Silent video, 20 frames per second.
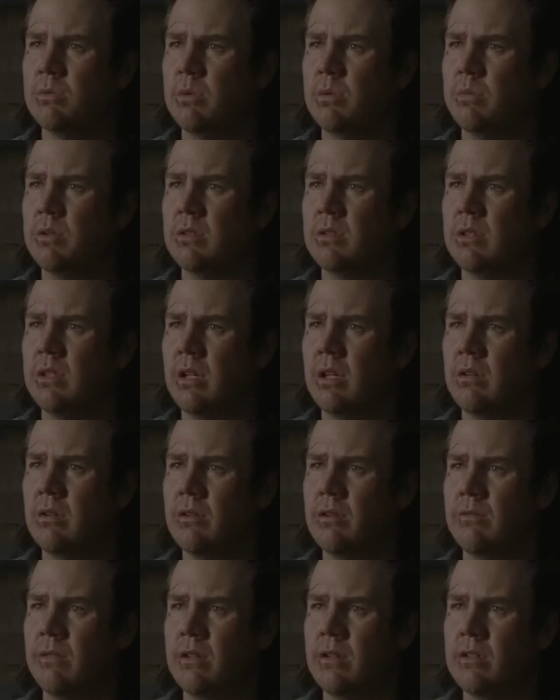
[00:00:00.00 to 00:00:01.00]
Let's put together
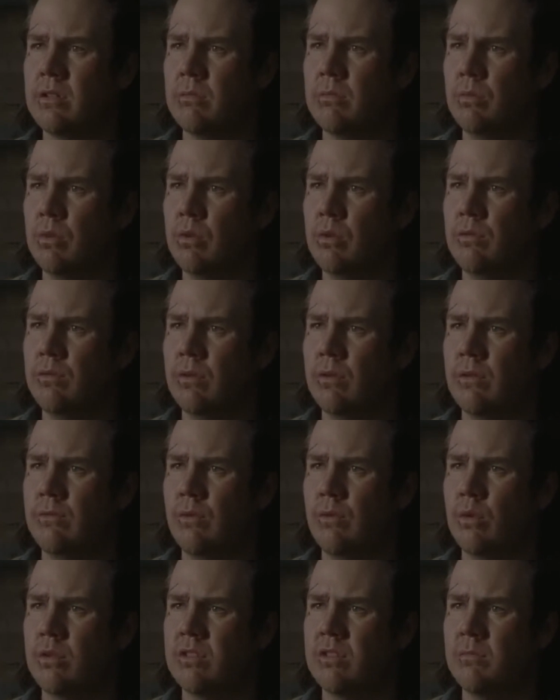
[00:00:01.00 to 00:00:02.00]
a finish and move for the
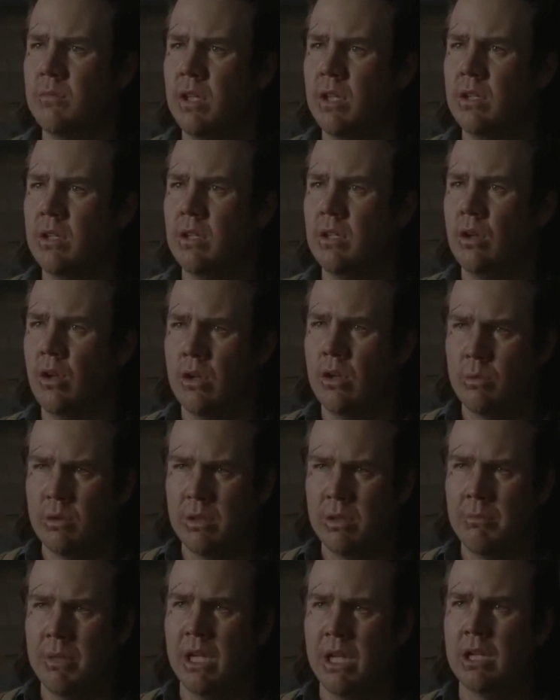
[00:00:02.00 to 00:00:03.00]
force of many along with
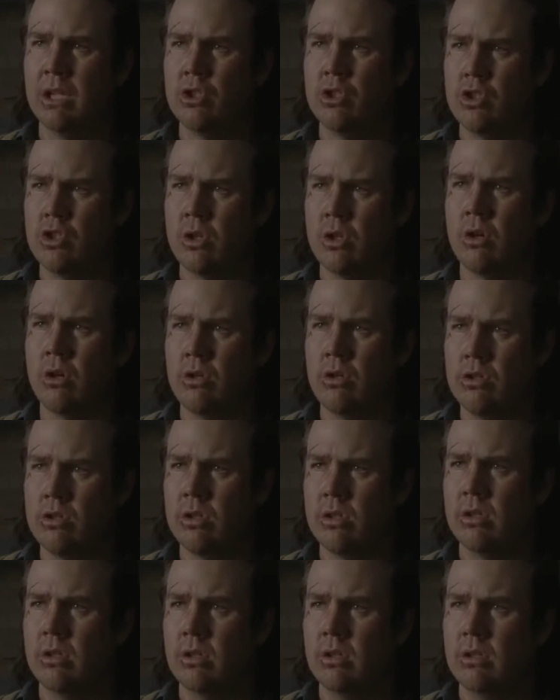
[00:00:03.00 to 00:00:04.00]
the man in charge.
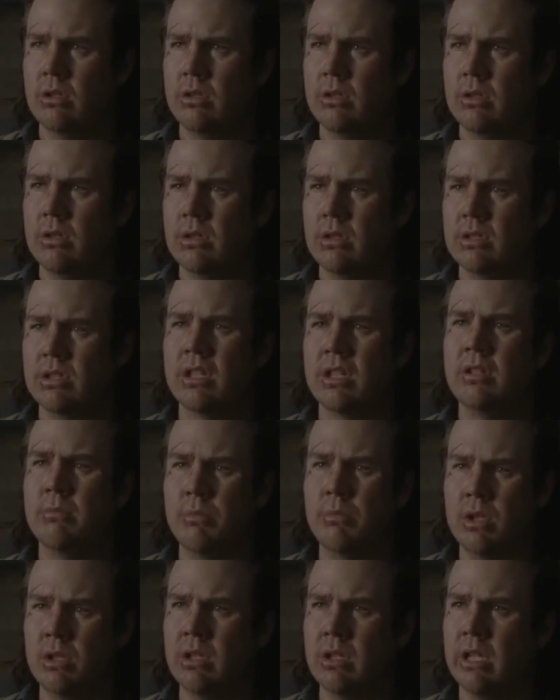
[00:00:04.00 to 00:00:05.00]
A single
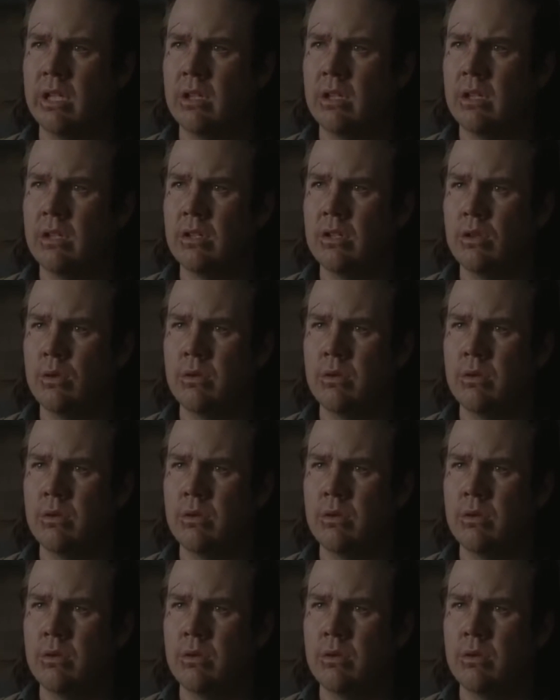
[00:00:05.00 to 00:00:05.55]
bullet ain't gonna do it.